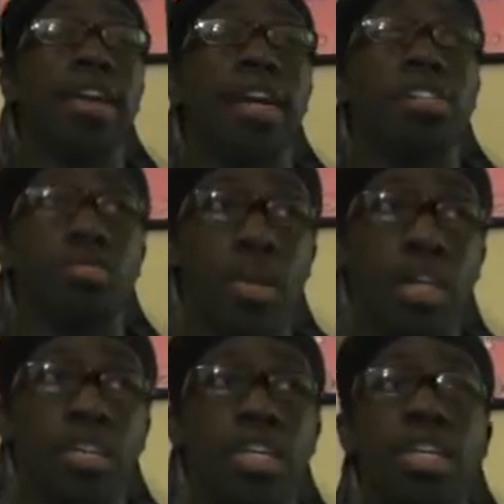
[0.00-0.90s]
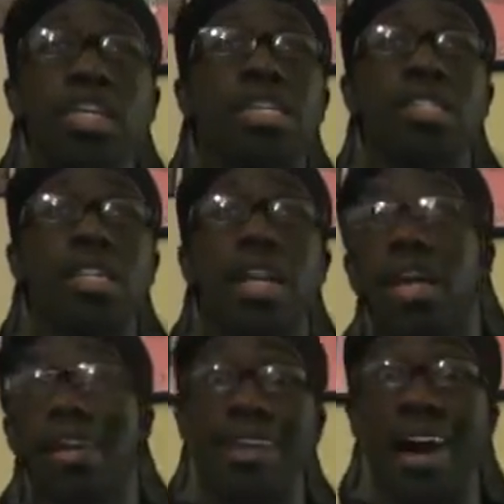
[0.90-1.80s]
In actuality, he doesn't need
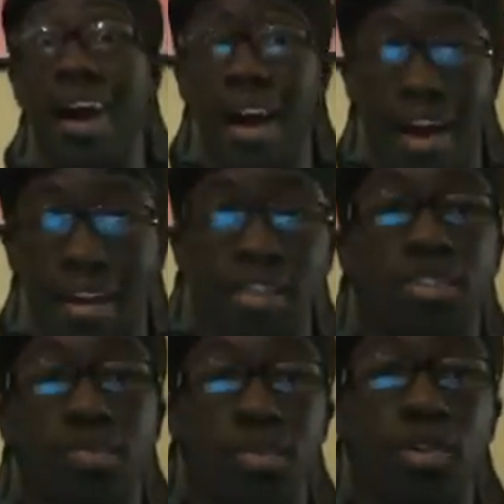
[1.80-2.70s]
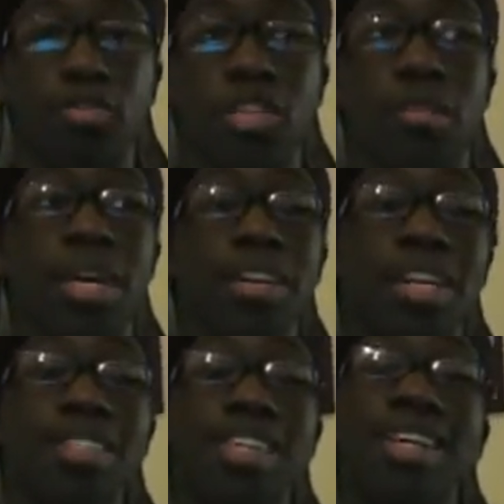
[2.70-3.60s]
a god to produce him. He needs